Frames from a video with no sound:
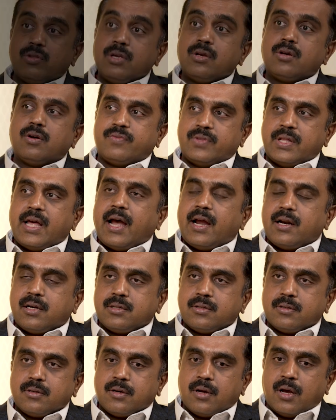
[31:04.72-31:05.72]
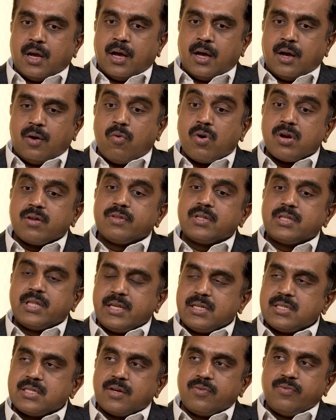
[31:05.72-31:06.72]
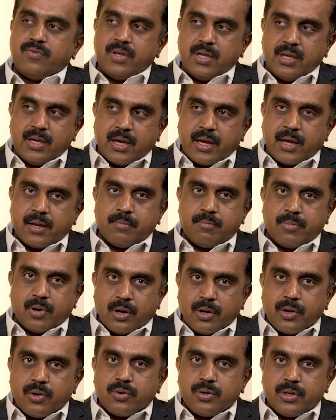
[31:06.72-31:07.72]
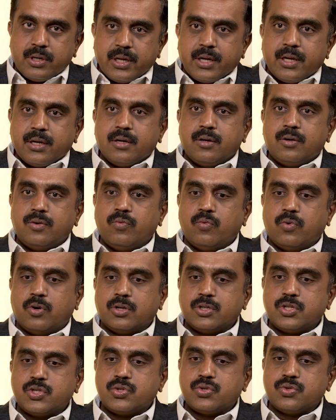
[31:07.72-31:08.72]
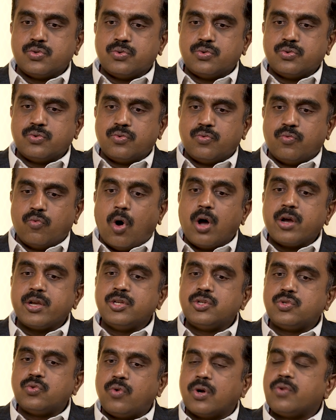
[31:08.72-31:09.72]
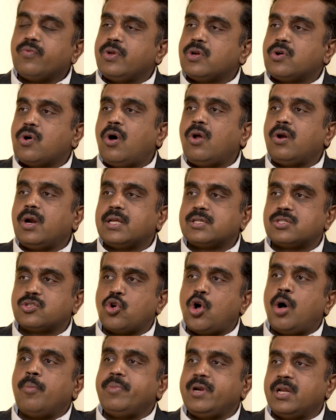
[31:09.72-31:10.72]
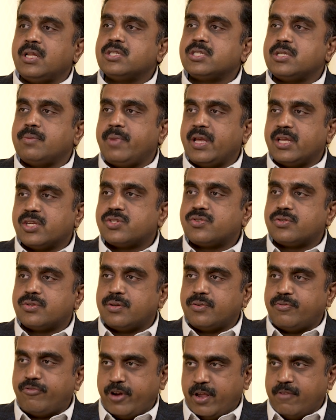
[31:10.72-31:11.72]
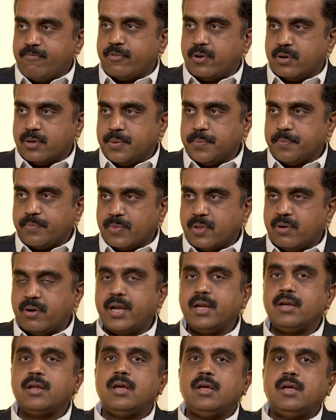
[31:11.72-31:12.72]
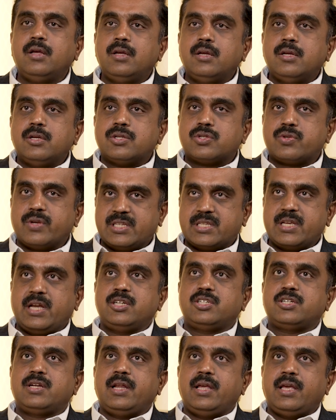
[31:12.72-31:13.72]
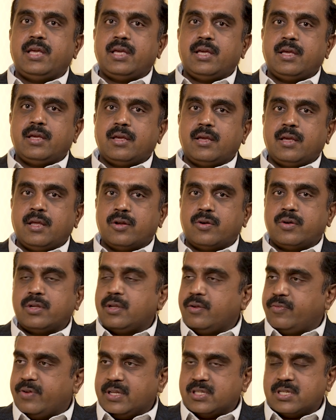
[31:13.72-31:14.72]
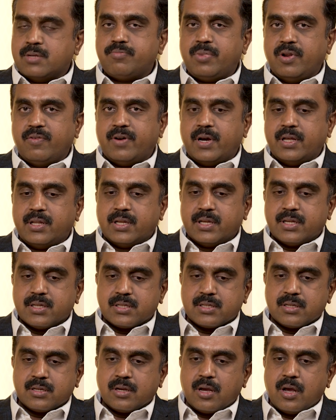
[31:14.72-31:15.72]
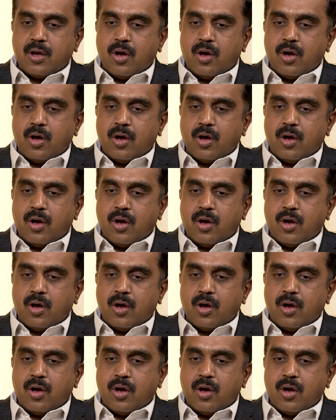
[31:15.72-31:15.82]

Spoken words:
think of that, one of the things that we at Brillio did was to walk into what we called as a competency-based framework, right? So essentially, if I simplify this,